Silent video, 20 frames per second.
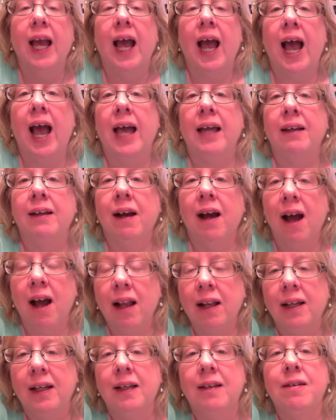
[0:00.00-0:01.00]
and
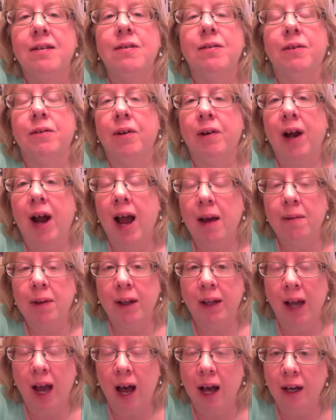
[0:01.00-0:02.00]
Collins got
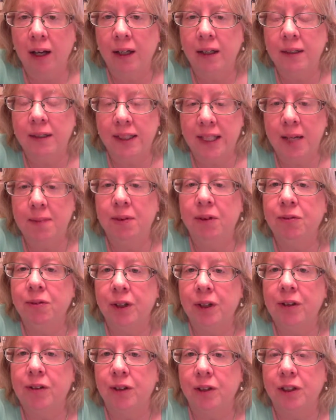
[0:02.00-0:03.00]
a team of
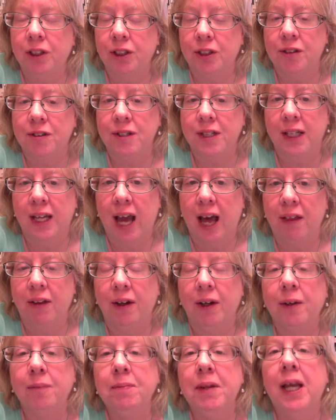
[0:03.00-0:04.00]
researchers
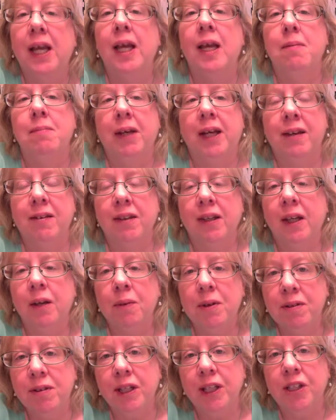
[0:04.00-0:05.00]
together because he
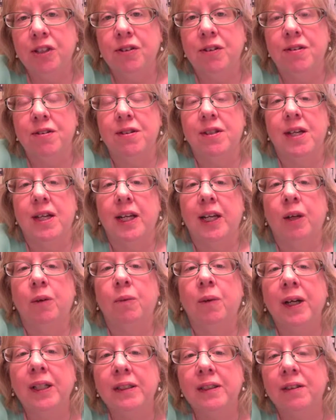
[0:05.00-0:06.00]
was interested in
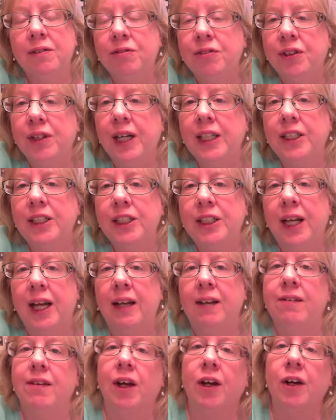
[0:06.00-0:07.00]
what
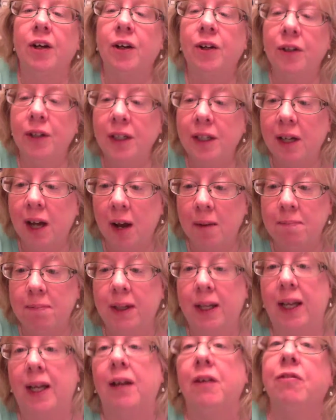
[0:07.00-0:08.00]
differentiates a good
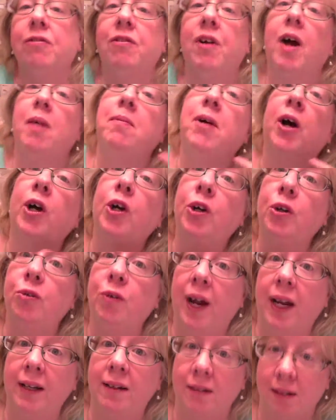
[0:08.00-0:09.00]
company from a
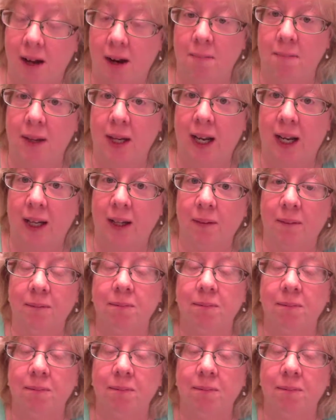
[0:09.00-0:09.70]
great company.